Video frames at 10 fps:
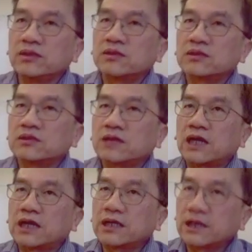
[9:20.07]
So
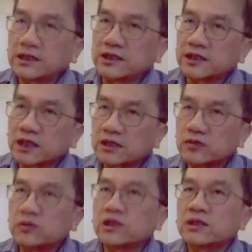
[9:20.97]
I decided
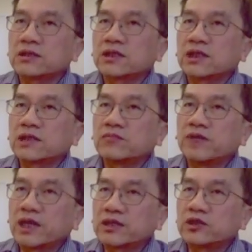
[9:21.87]
to come
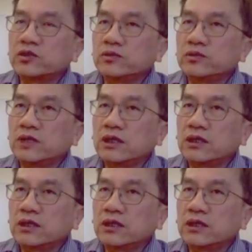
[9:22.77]
back to